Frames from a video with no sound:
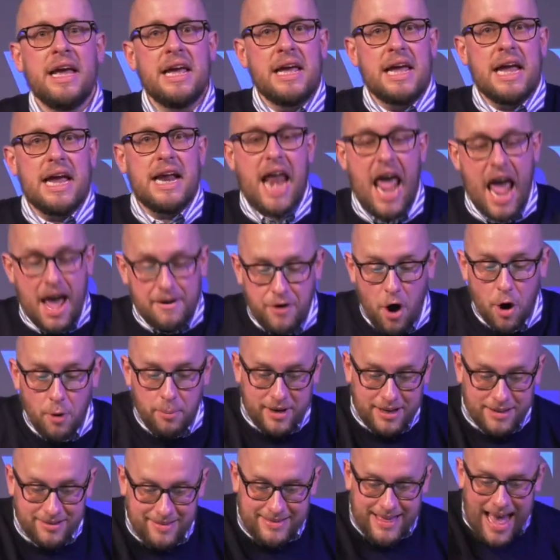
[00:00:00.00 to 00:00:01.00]
and have hope
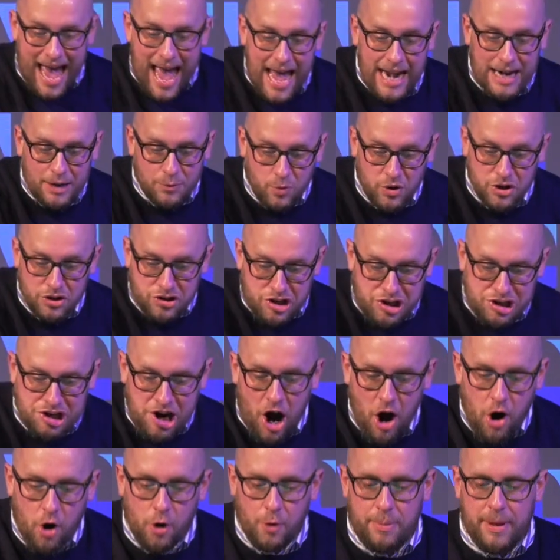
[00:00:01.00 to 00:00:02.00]
because that was
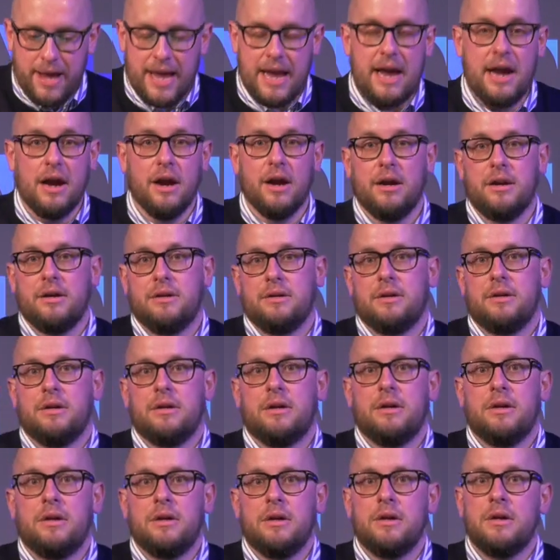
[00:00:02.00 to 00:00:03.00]
Job here.
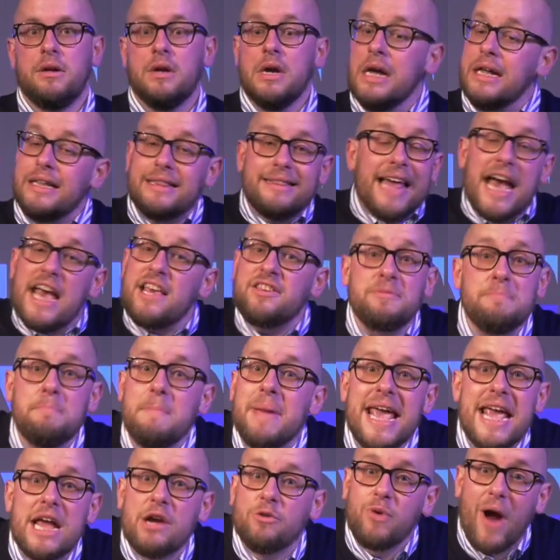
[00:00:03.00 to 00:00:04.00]
That's
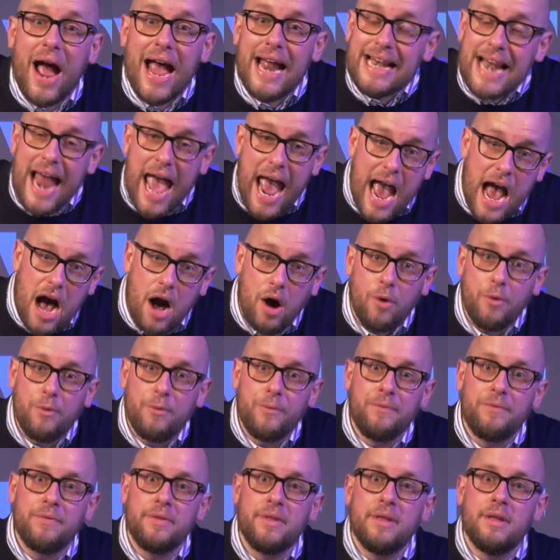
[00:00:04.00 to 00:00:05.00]
me right now.
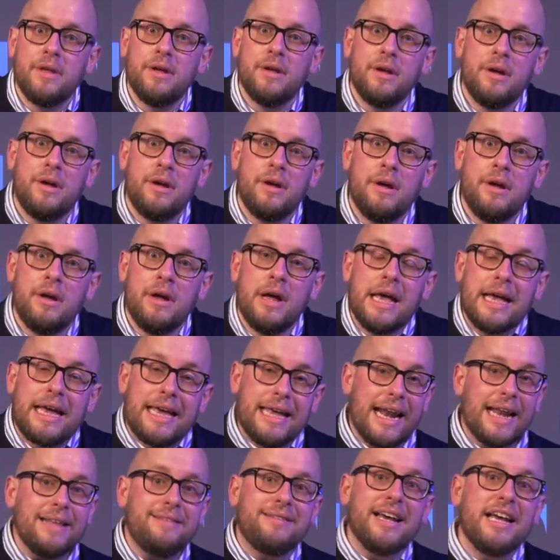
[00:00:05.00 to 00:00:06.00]

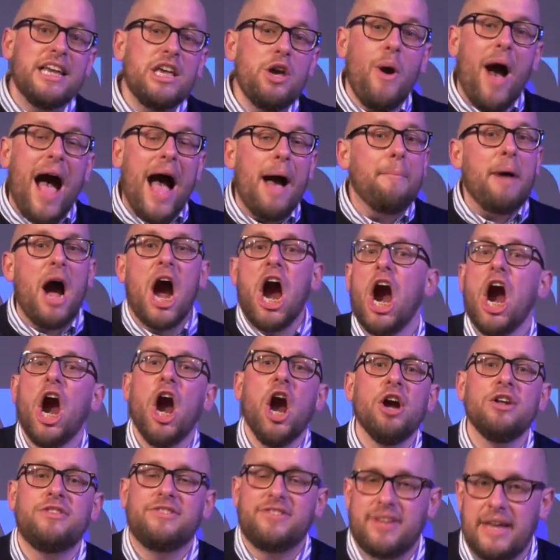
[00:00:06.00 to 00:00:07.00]
Can I tell you, I'm
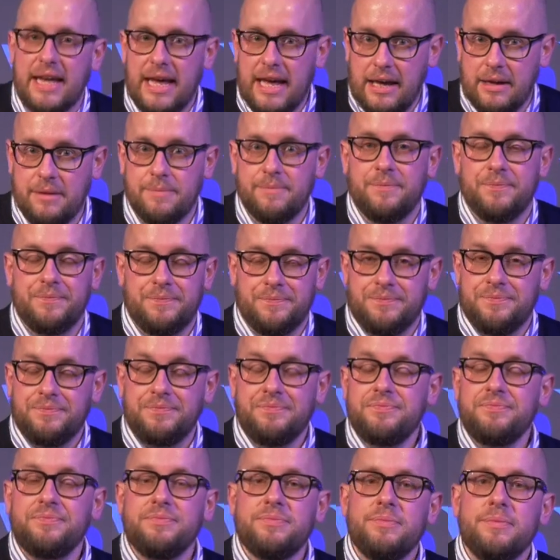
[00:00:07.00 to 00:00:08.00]
hurting.
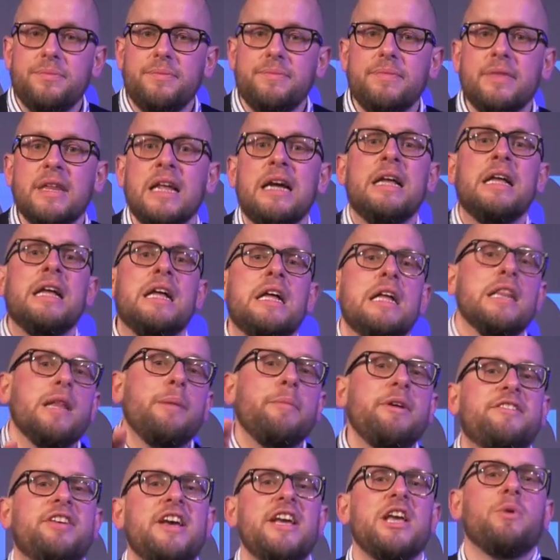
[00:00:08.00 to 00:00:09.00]
Let
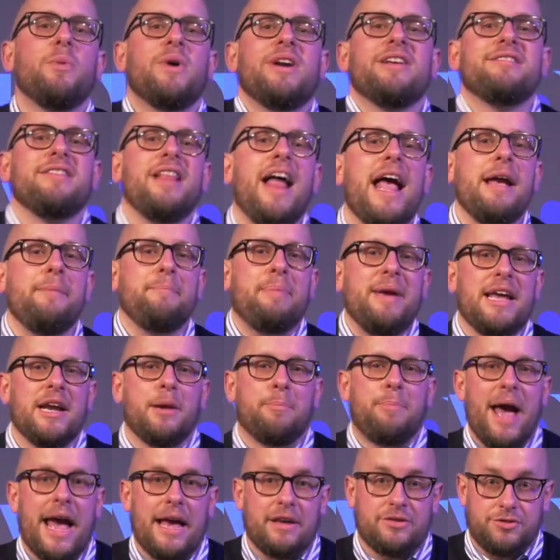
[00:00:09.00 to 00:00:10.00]
me tell you what it's like being a
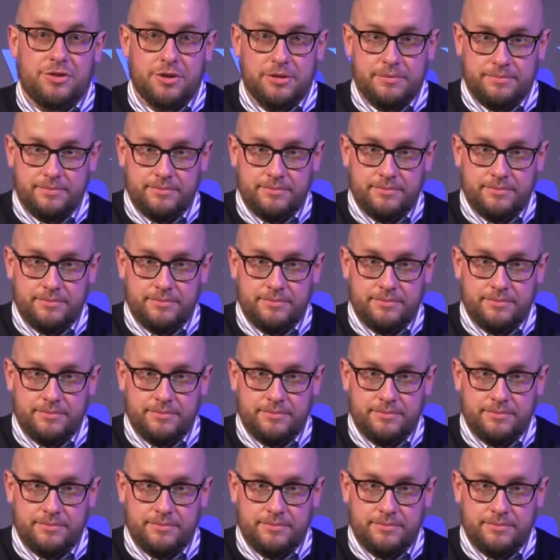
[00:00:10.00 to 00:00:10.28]
pastor.